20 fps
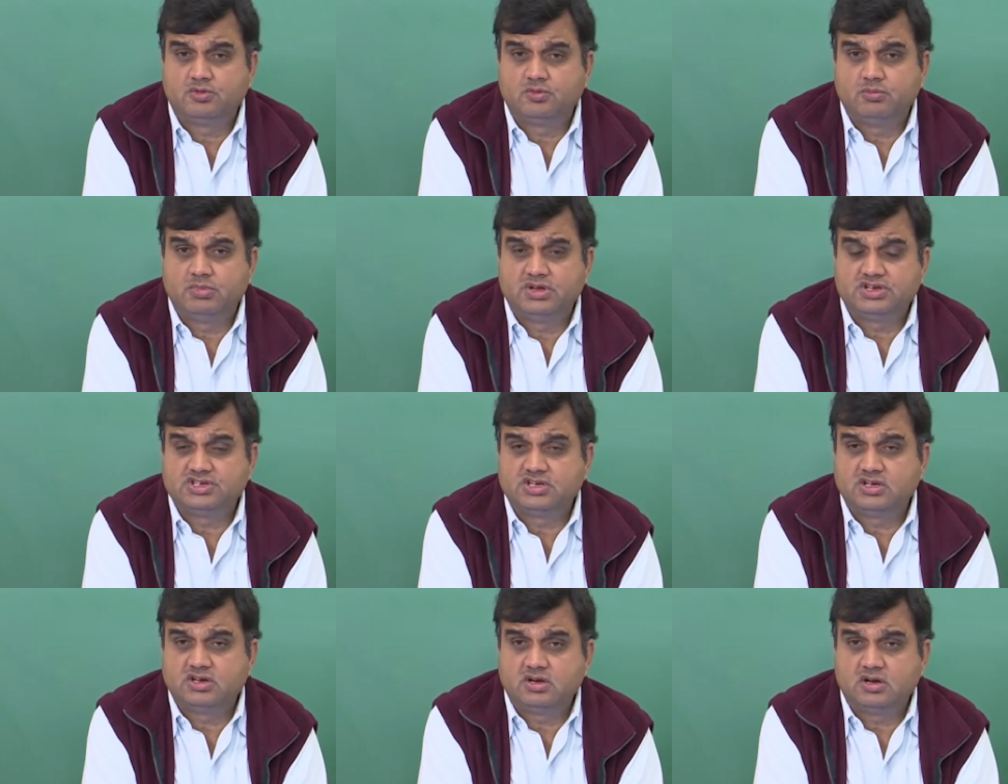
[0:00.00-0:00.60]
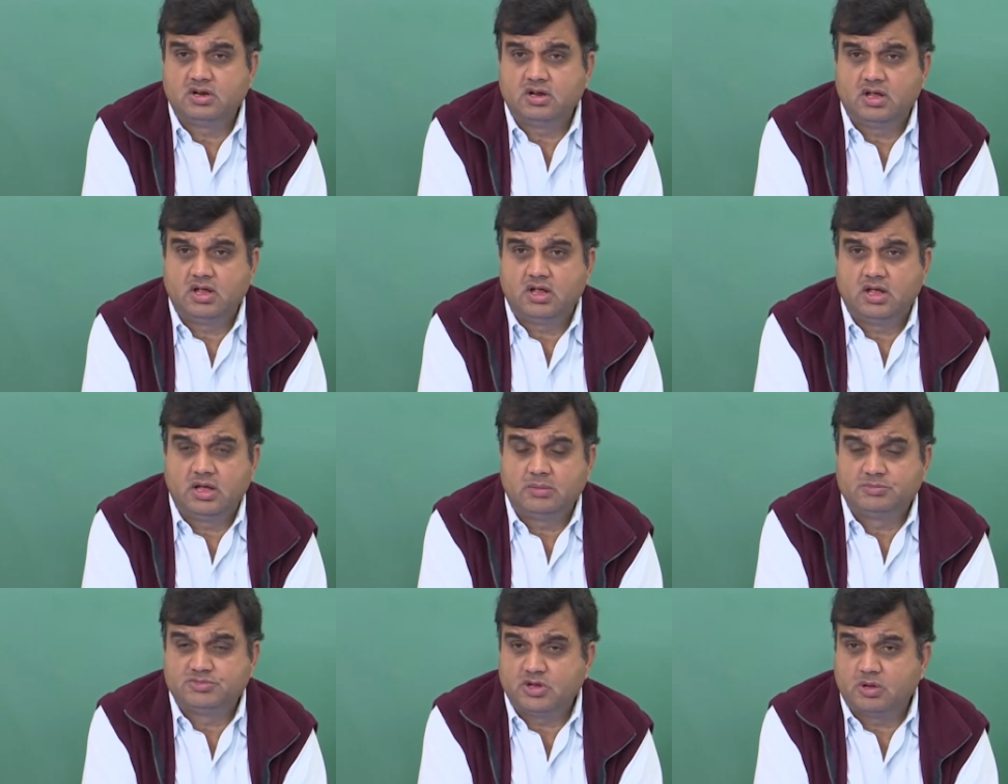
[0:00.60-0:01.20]
to measure
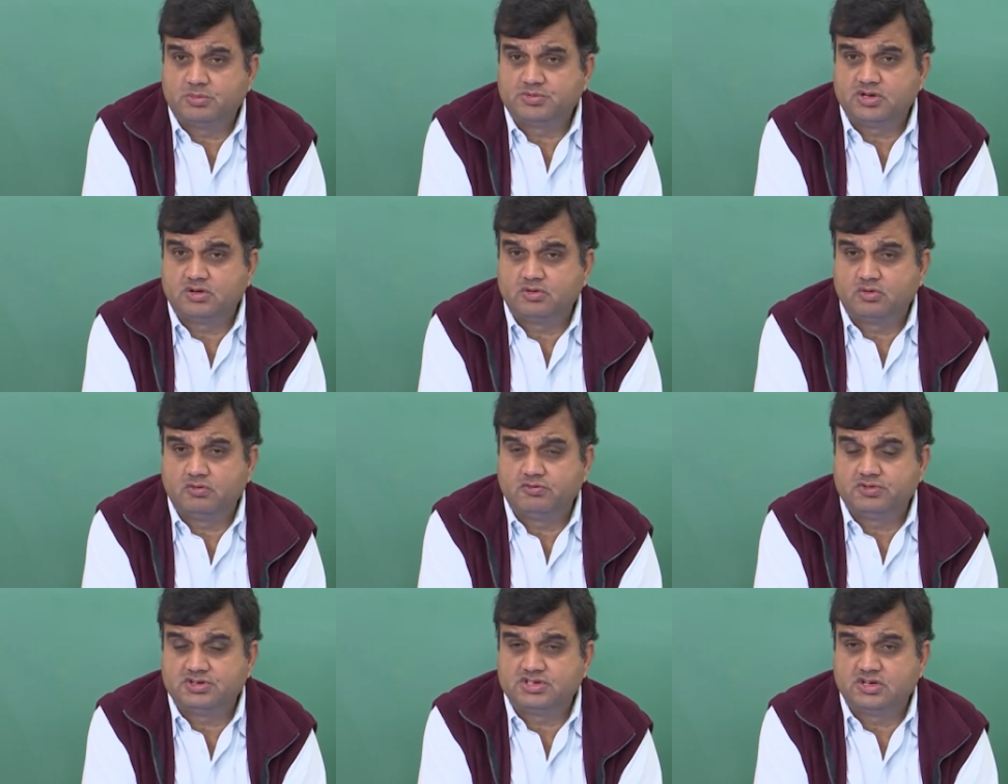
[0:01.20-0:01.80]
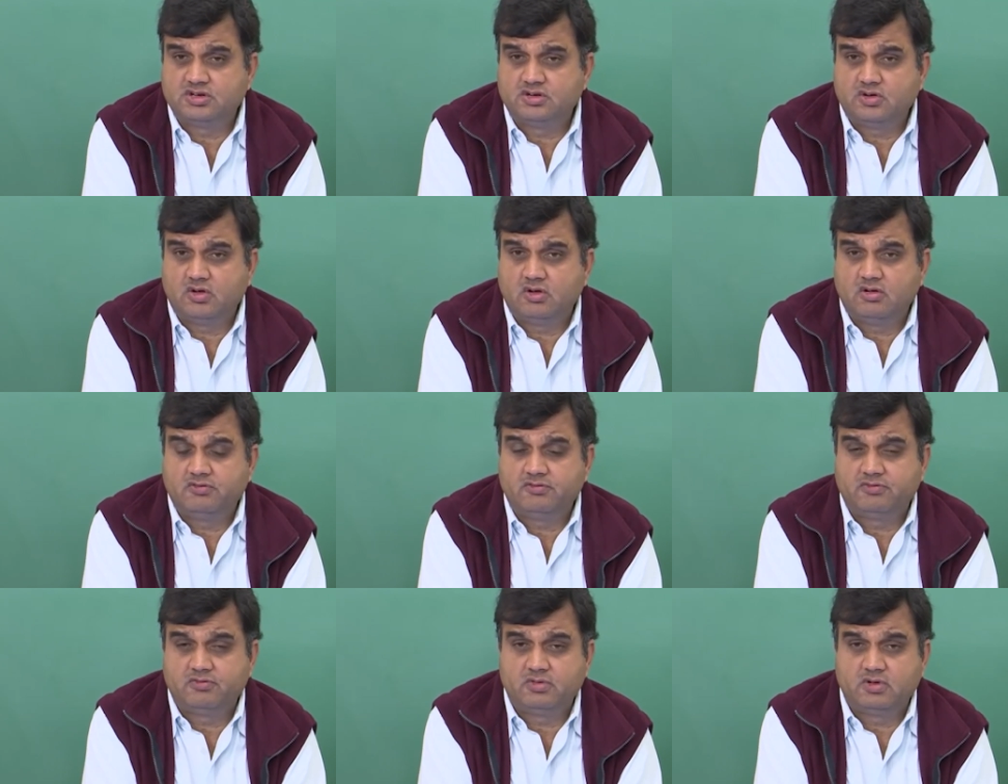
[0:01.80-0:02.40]
absorption coefficient
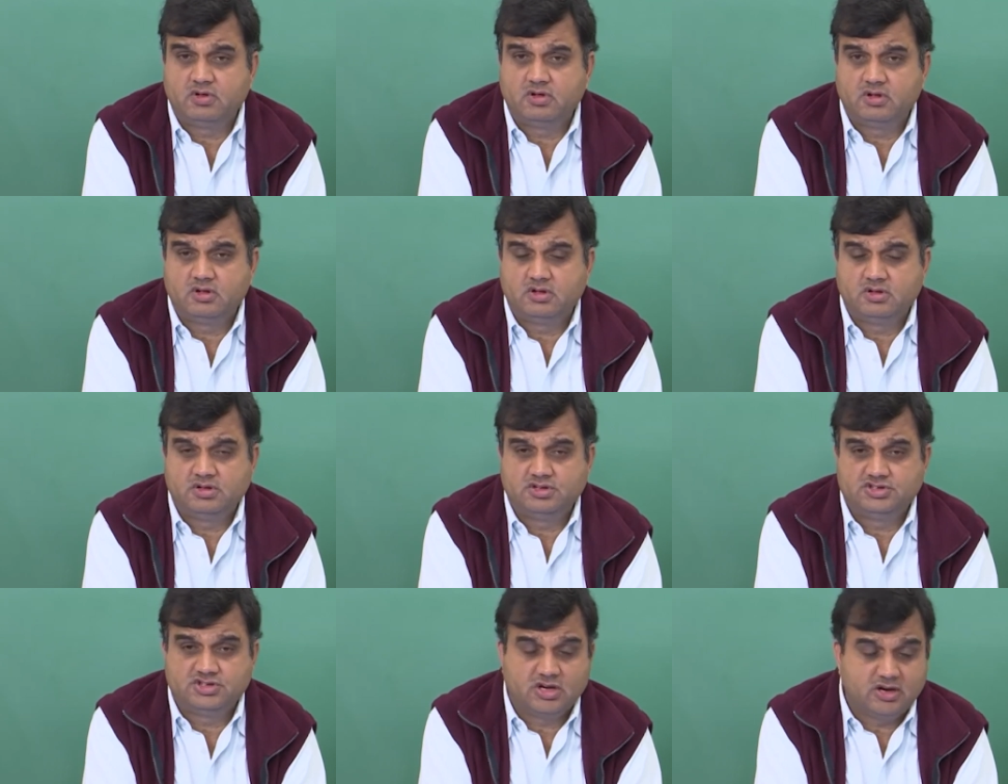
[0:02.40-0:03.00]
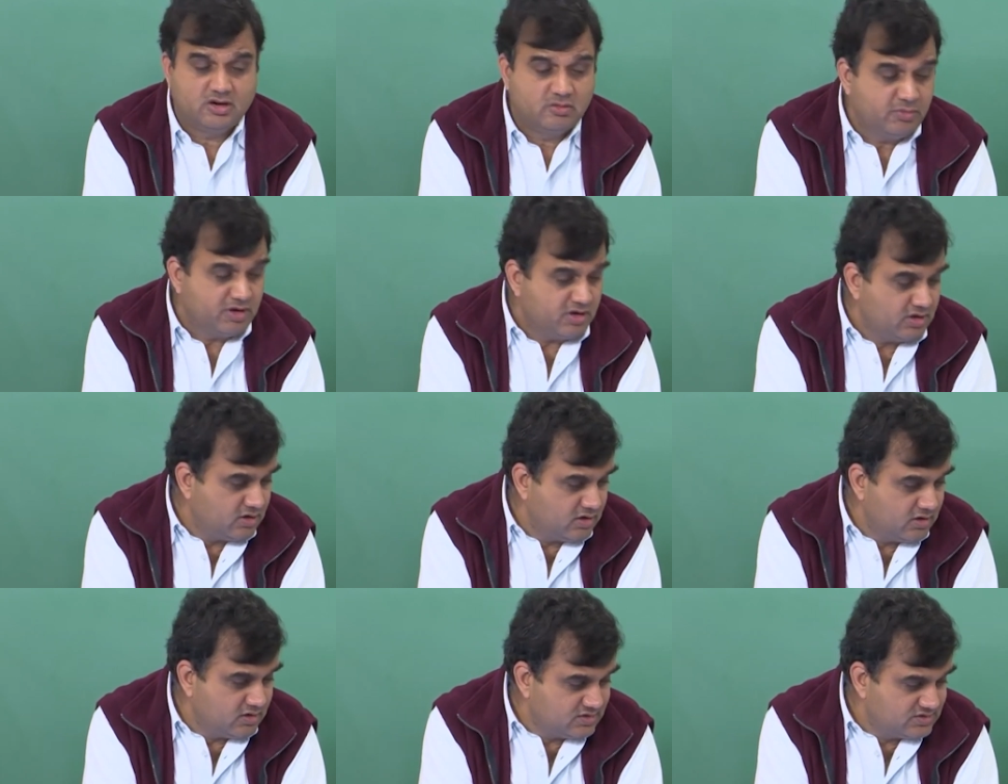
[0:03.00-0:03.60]
of general
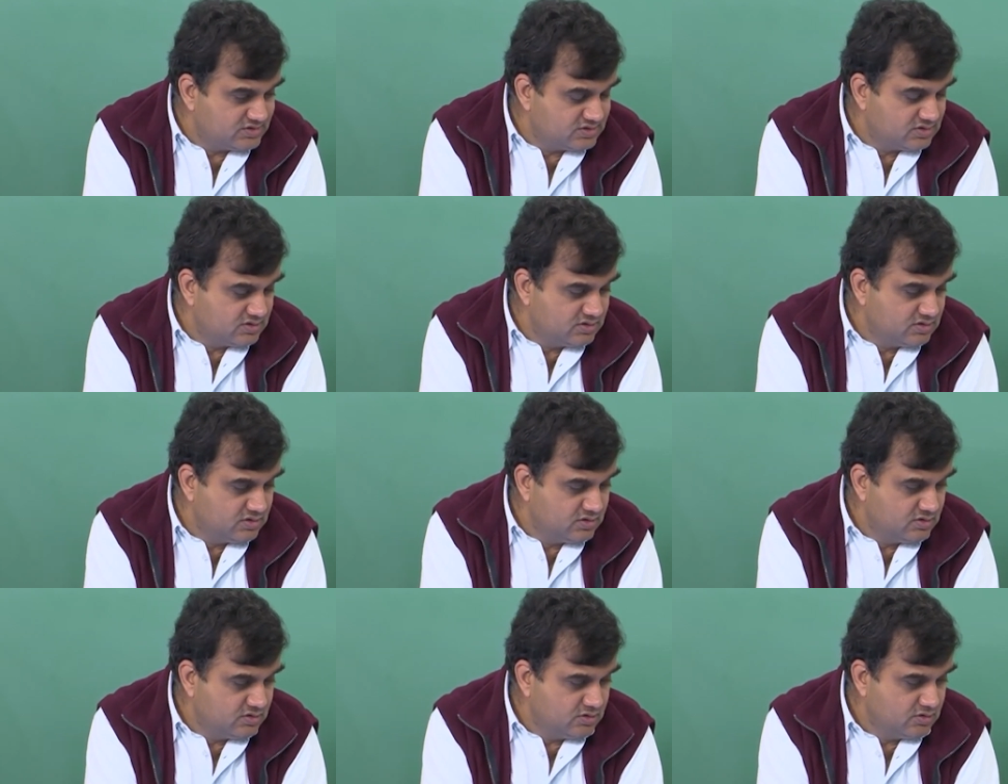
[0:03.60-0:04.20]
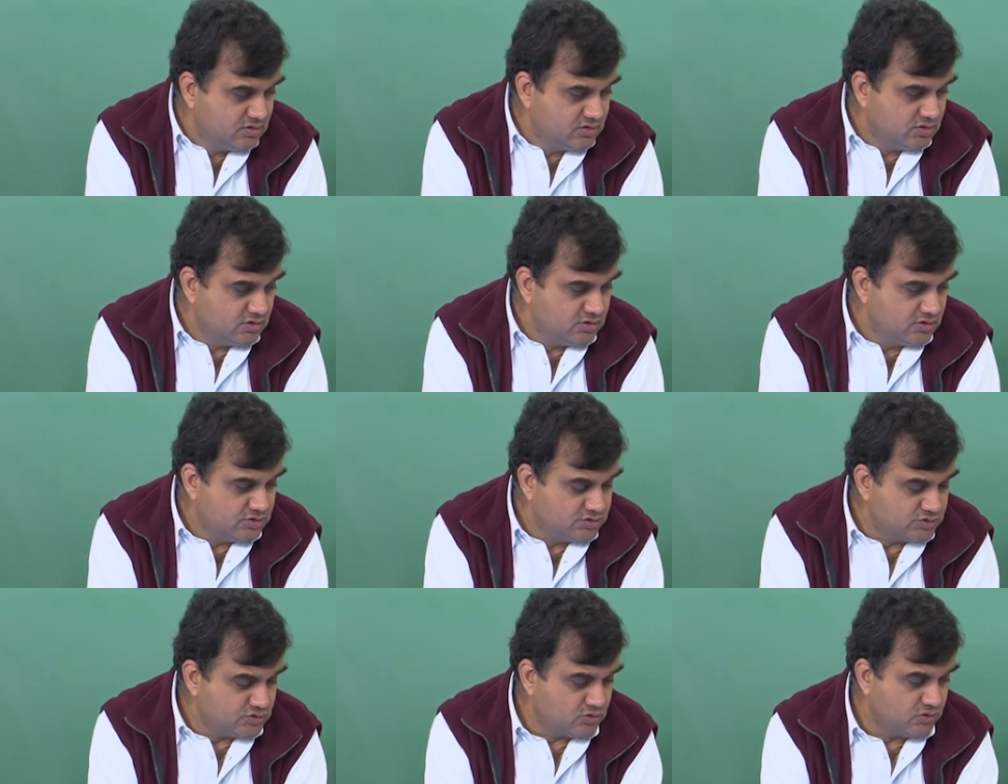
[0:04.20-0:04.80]
materials.
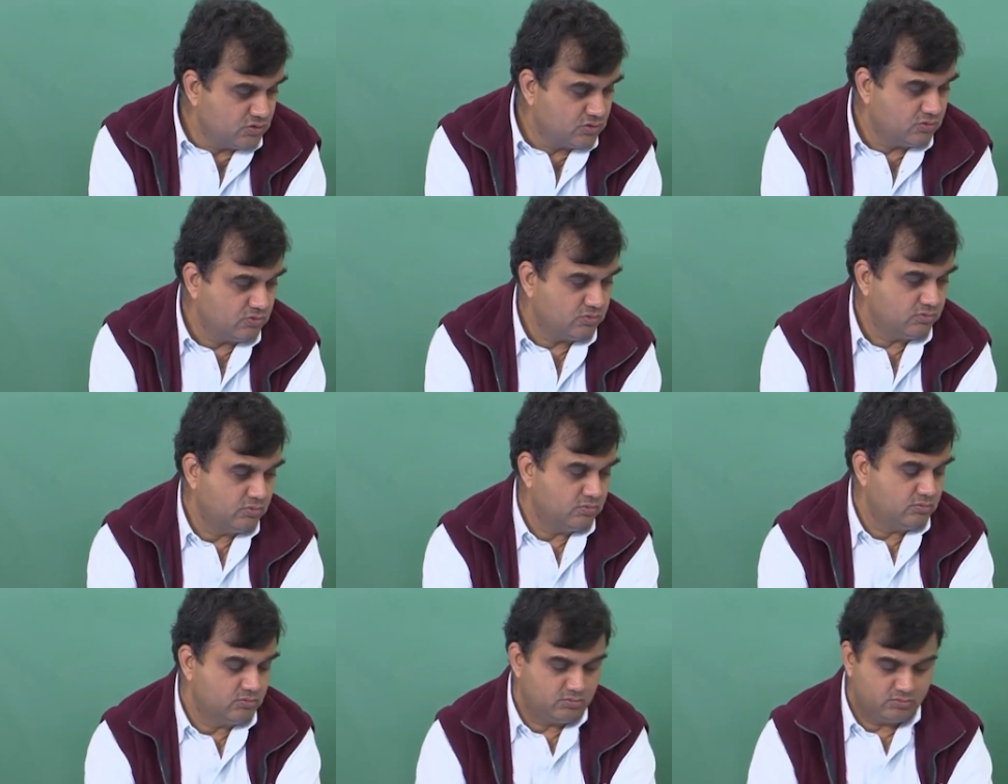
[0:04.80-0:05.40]
So